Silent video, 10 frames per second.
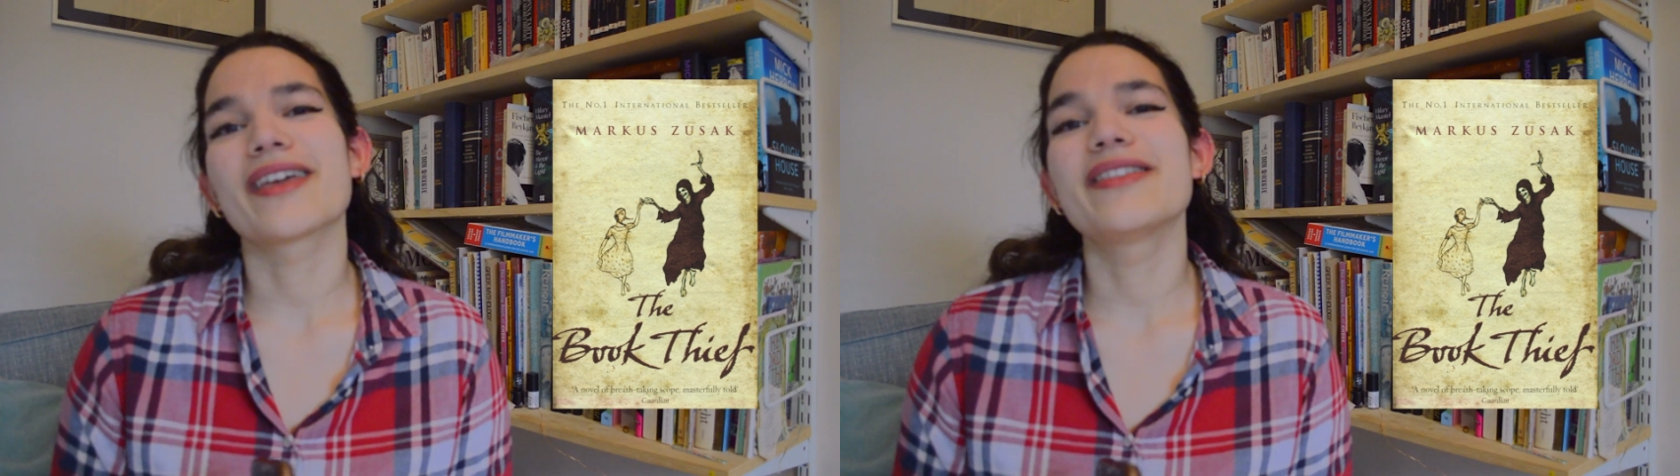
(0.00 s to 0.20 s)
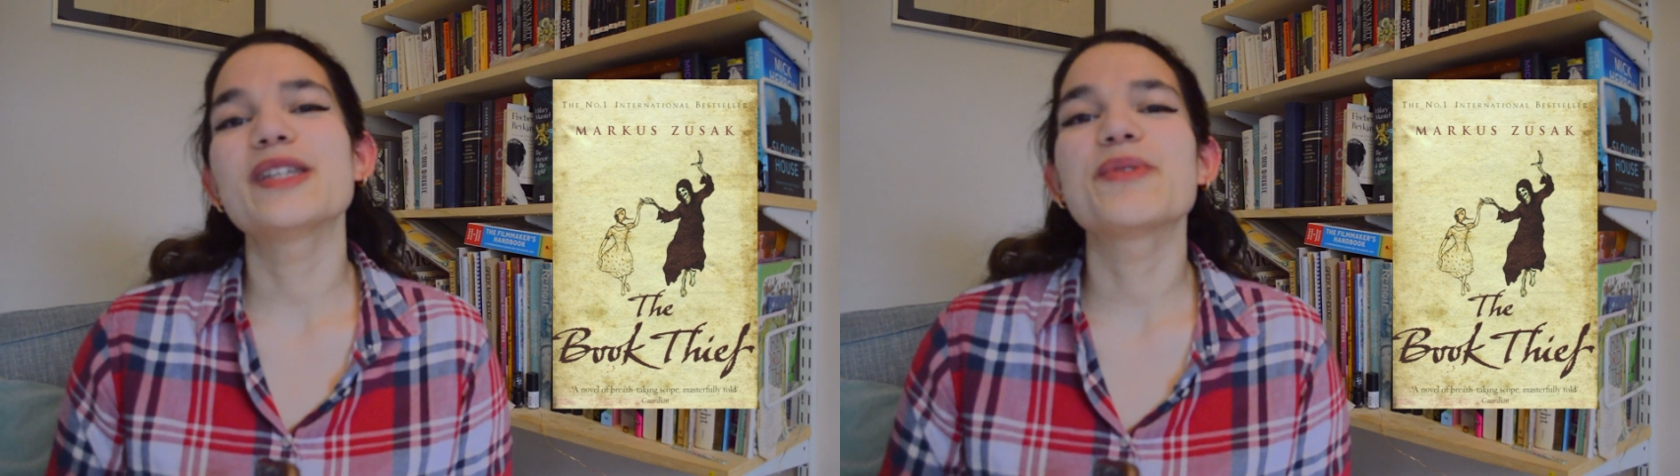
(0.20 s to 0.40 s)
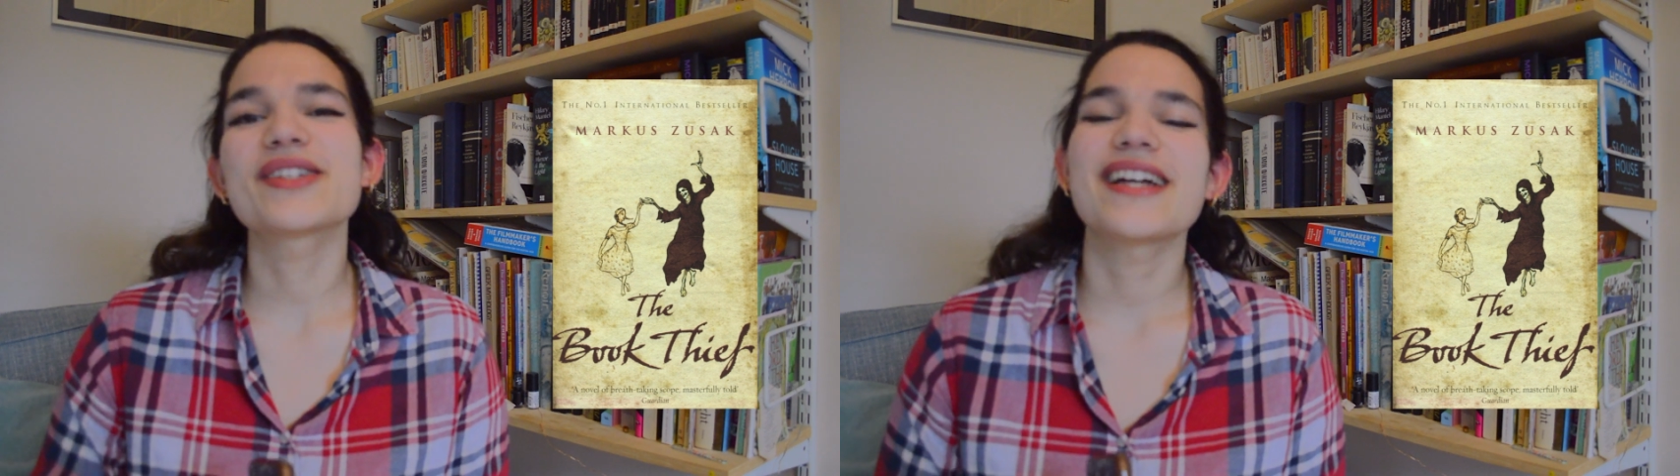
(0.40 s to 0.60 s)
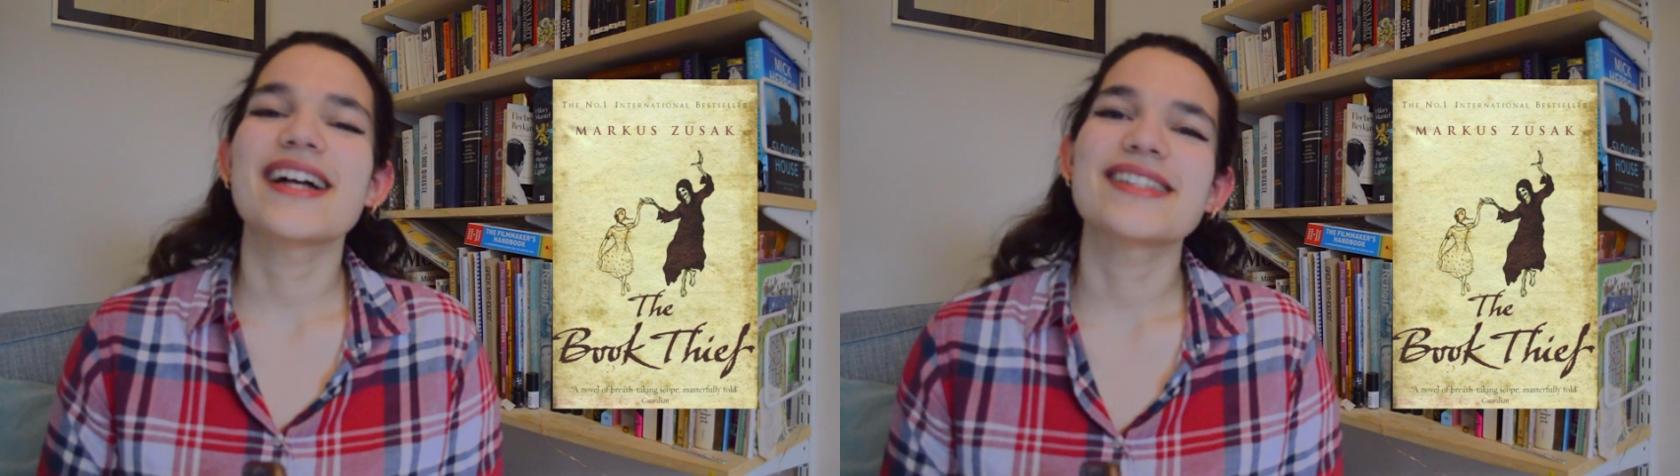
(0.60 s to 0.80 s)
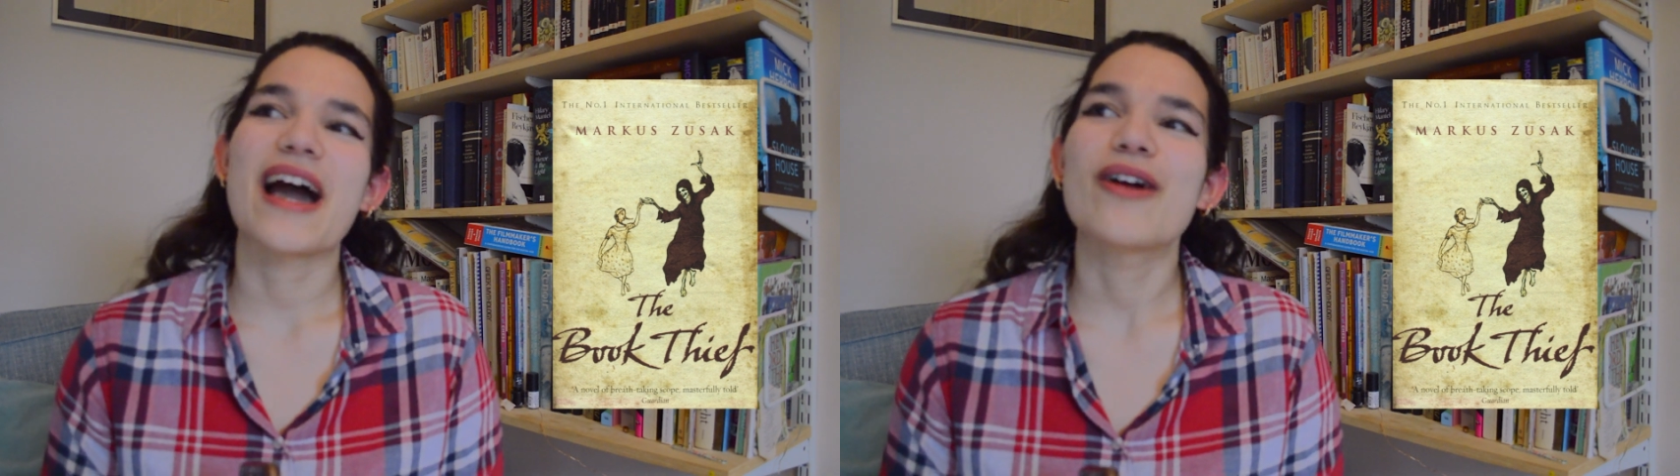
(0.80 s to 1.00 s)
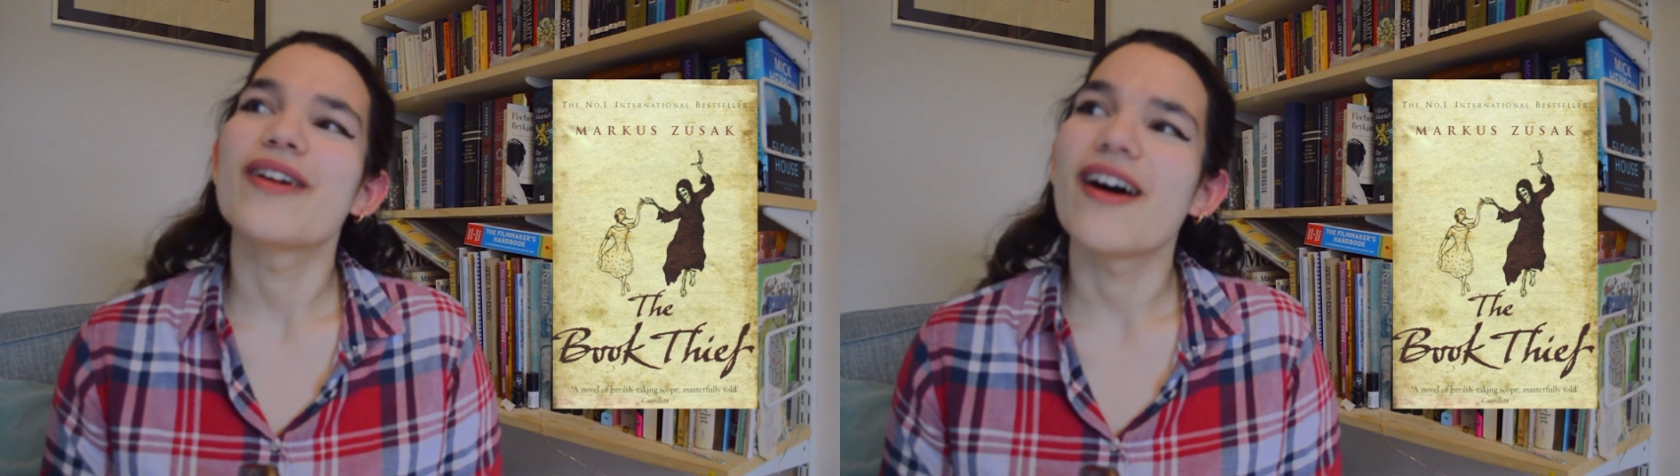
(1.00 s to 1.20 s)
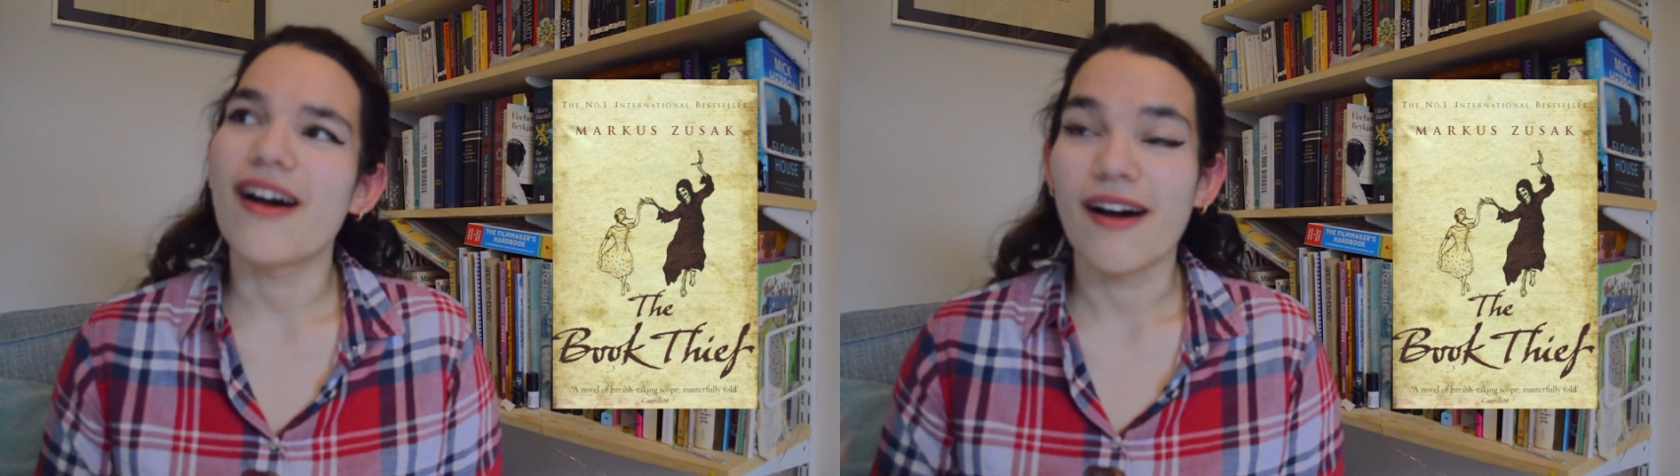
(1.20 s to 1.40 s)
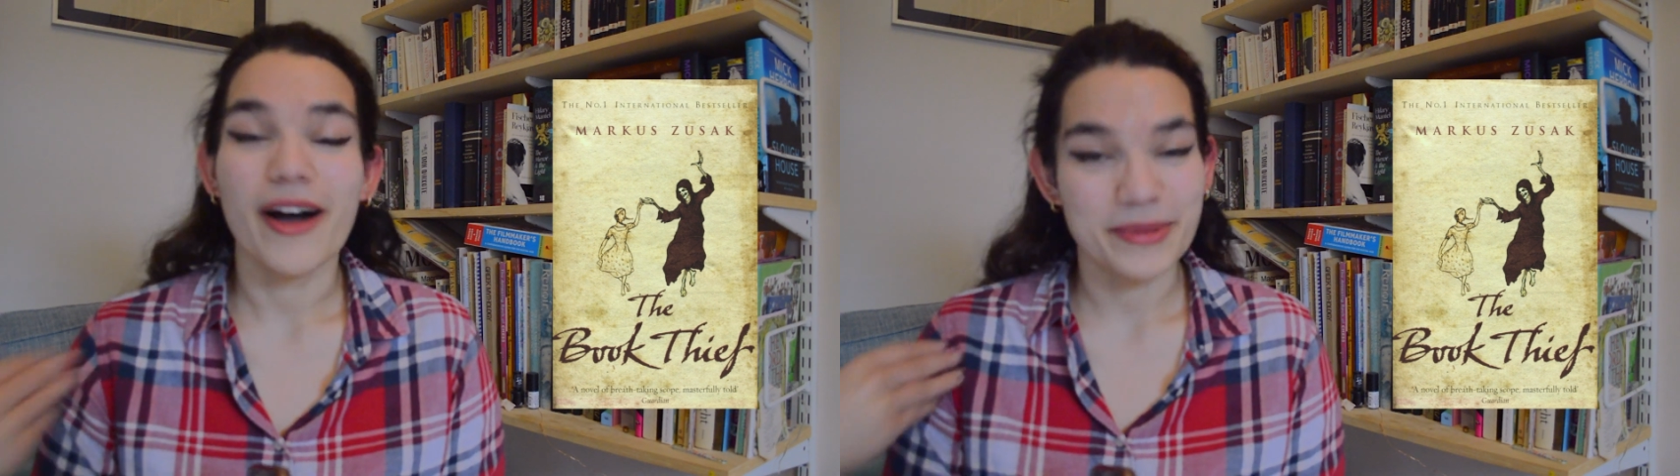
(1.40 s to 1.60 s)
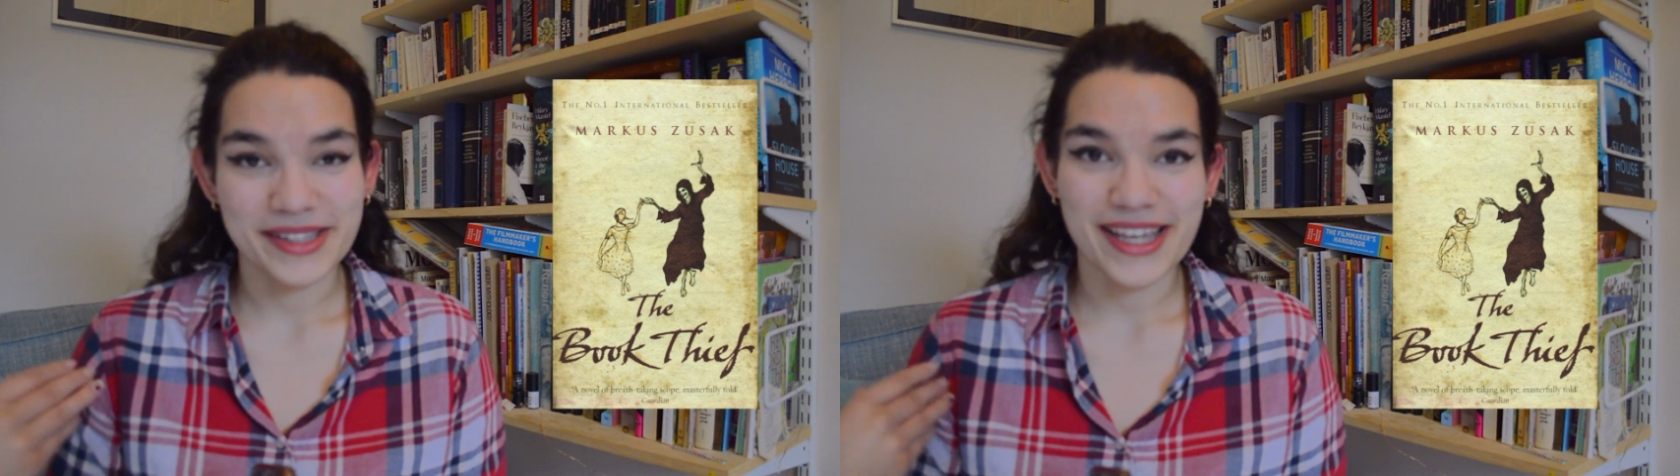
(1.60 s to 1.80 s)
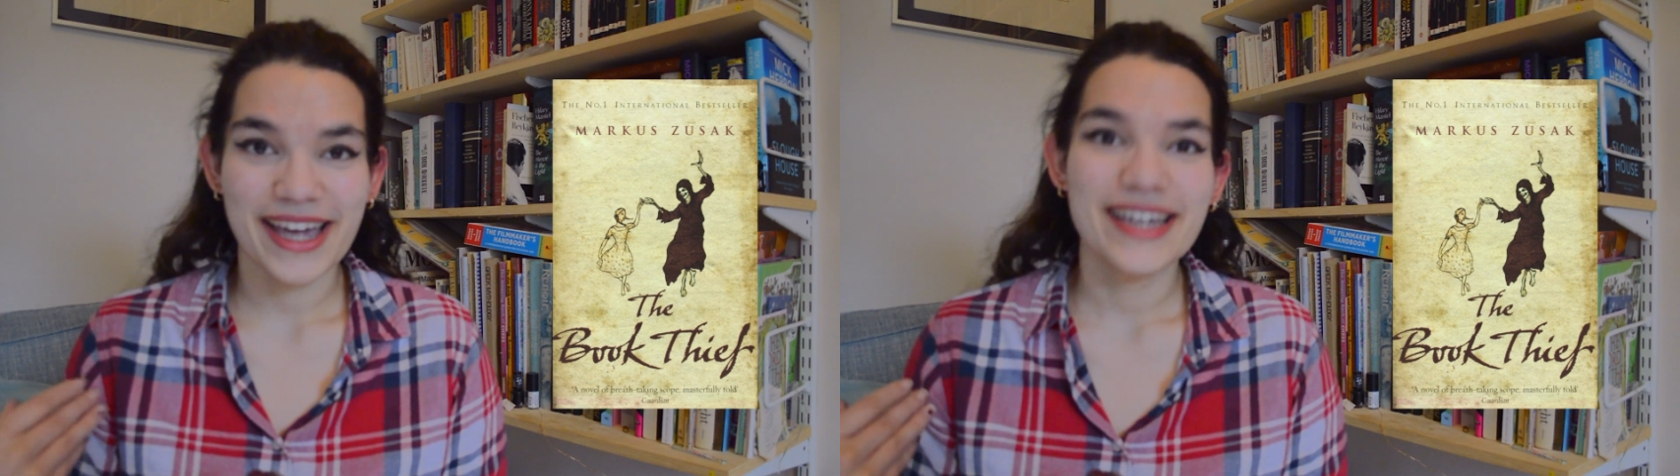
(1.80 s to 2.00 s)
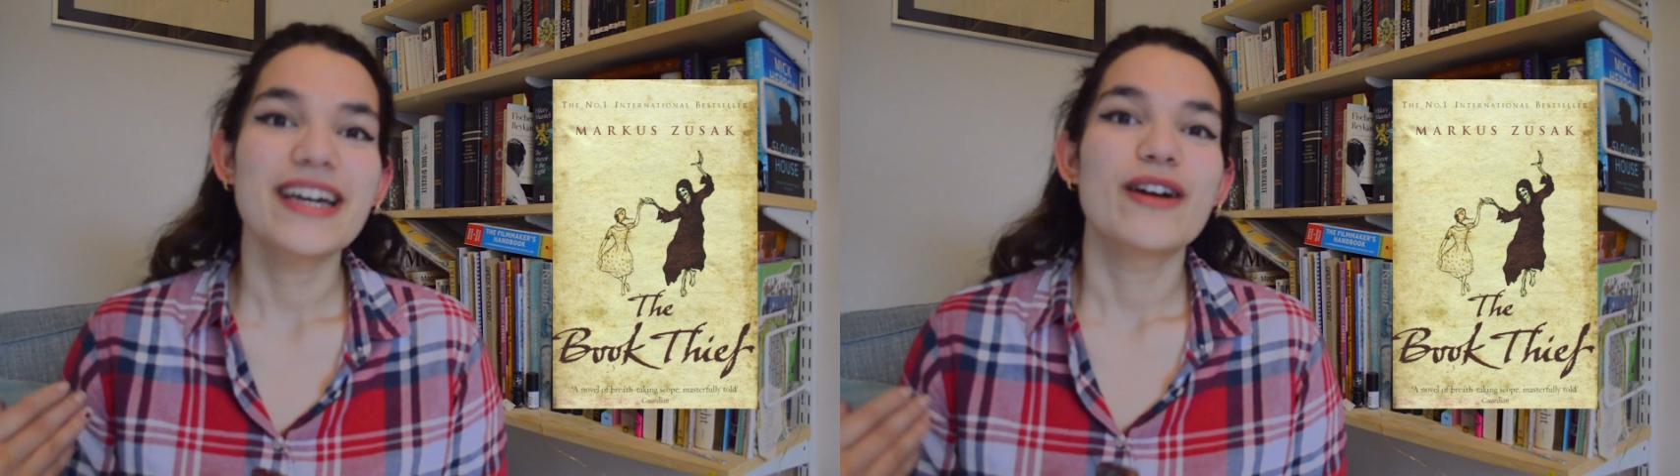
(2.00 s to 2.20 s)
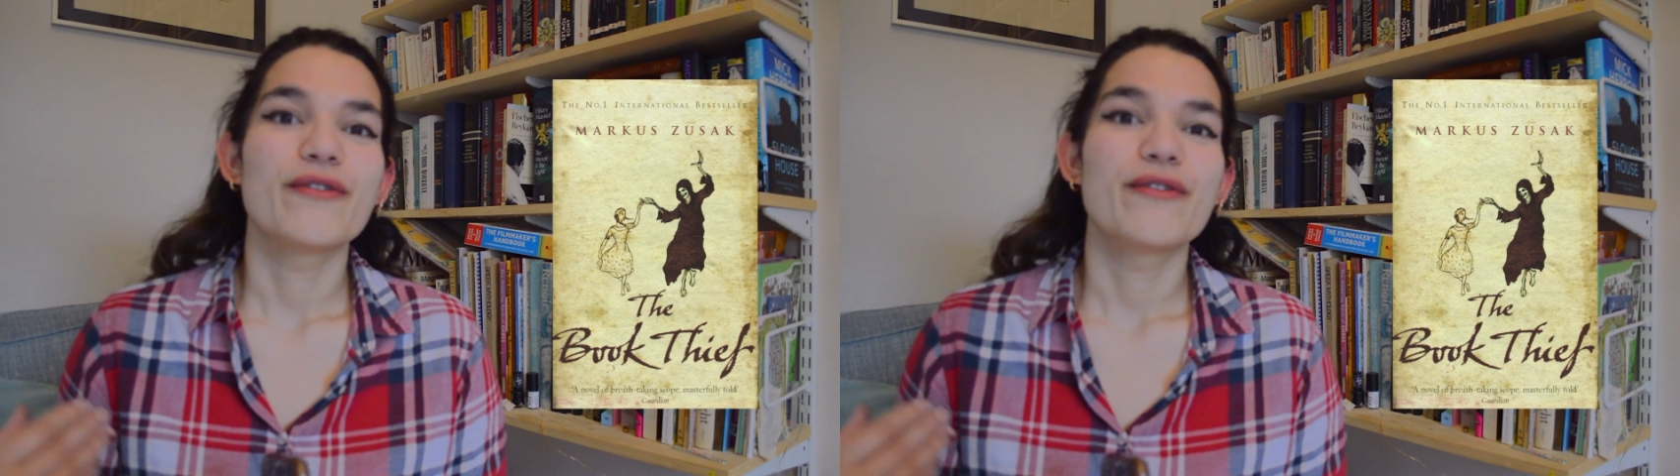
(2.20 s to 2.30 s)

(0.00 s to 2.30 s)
This book stands out, I would say,